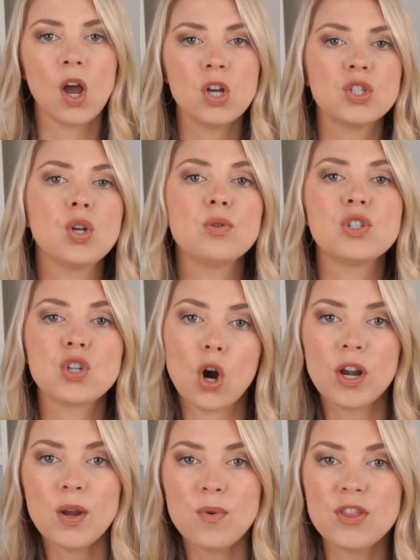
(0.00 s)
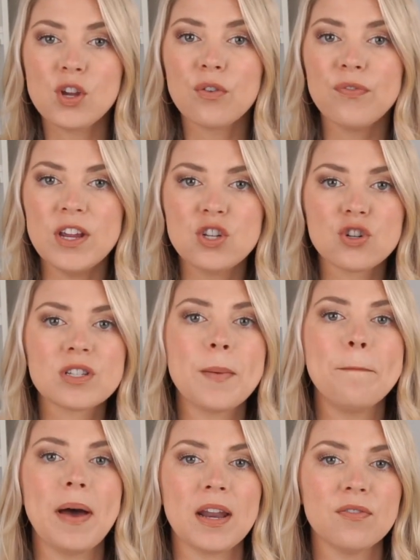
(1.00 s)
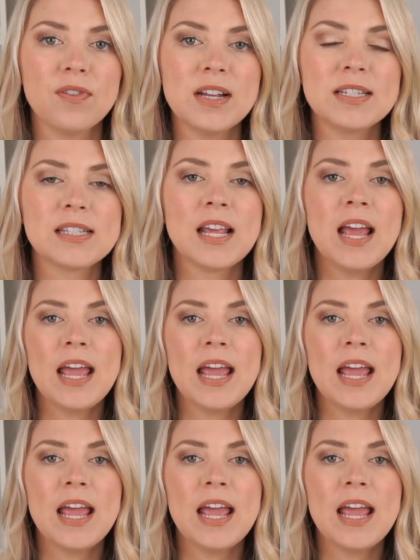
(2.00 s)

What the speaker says: So starting with your features and benefits,